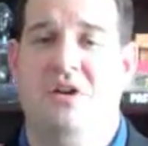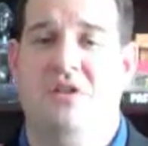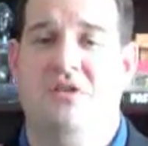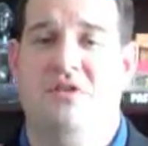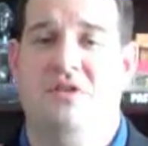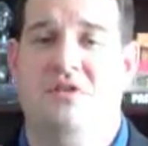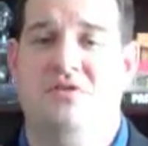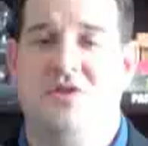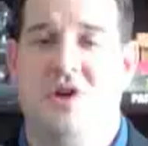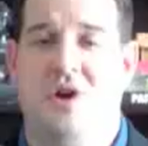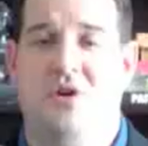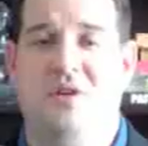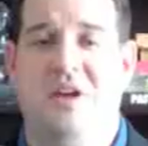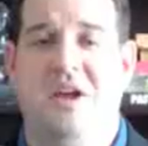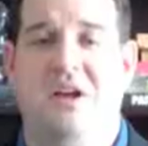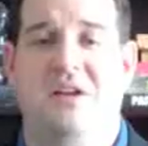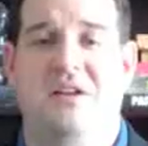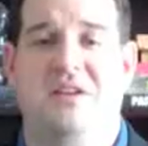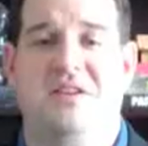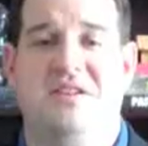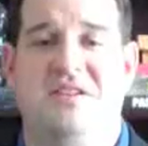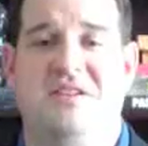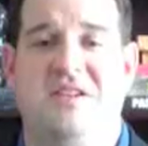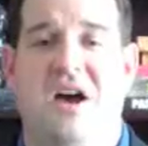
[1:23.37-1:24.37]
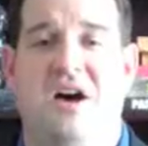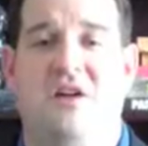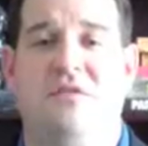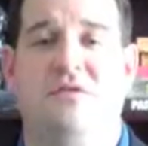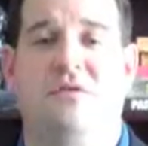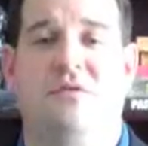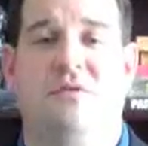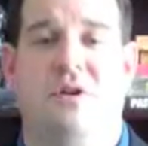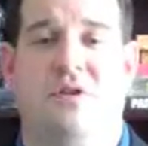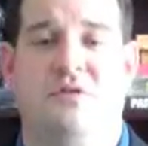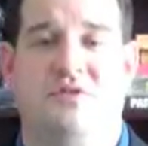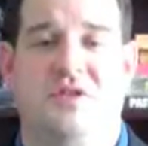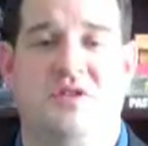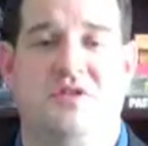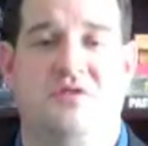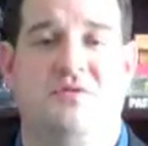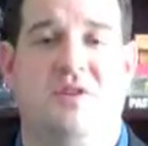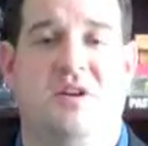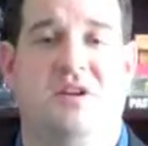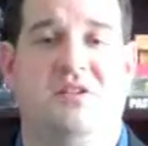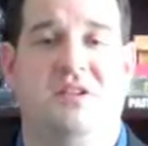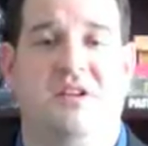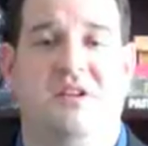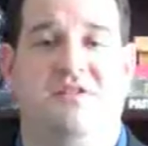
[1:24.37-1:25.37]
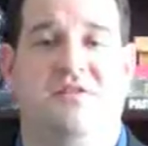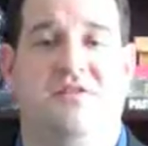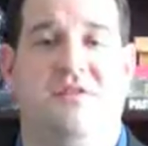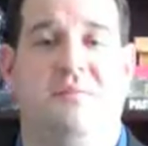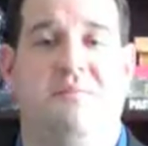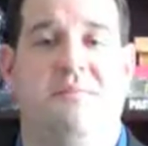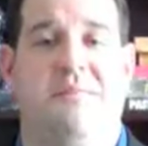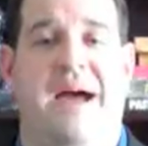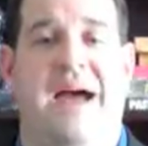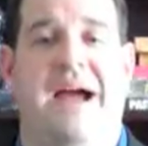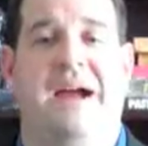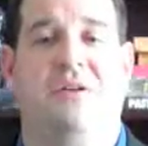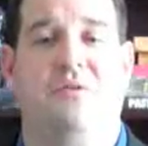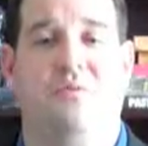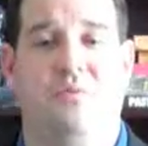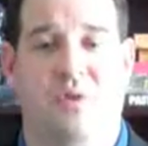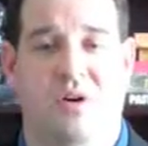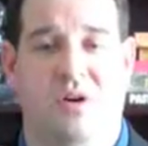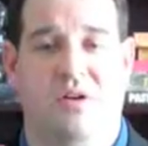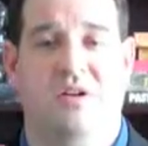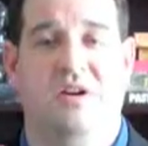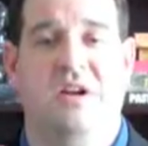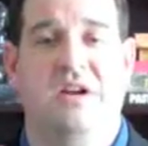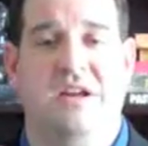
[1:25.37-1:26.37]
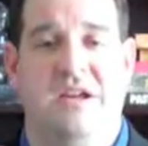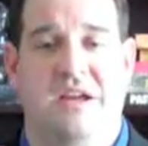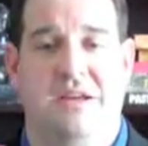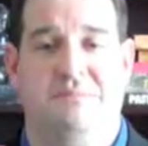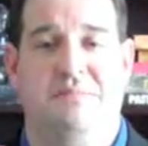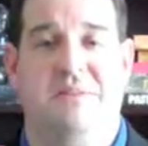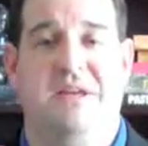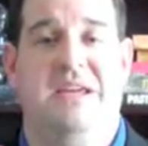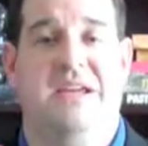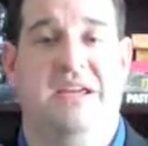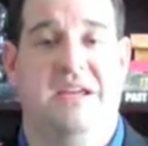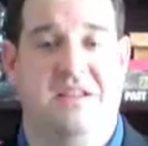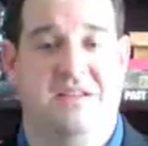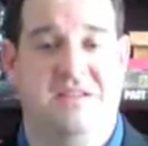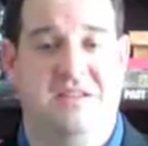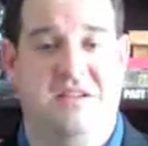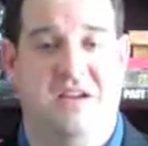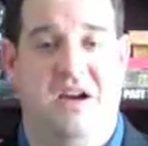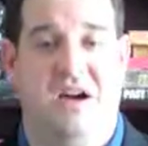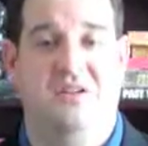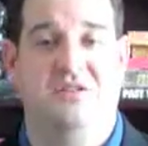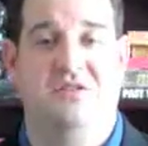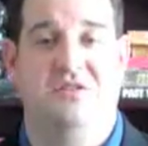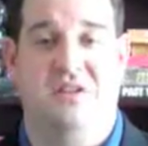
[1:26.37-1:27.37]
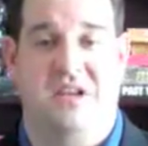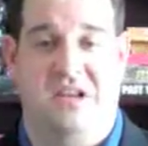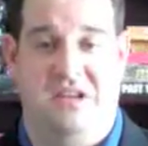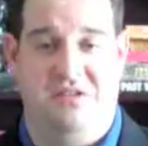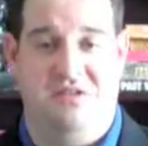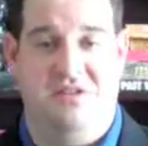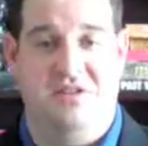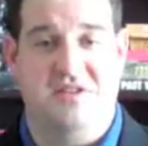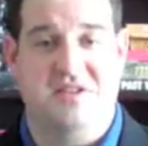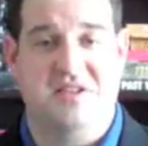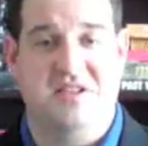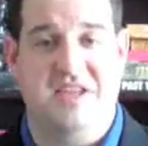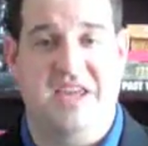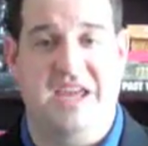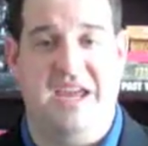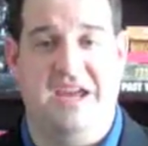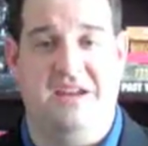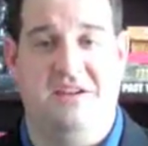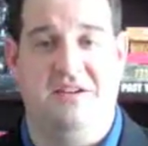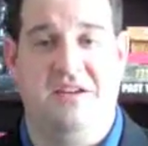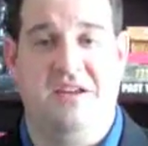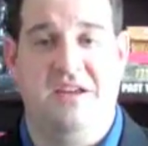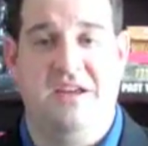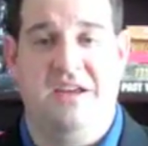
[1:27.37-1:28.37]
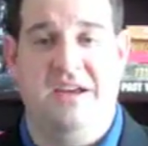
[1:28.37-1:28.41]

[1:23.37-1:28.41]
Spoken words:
The toenail itself grows strictly from back where it begins underneath the skin,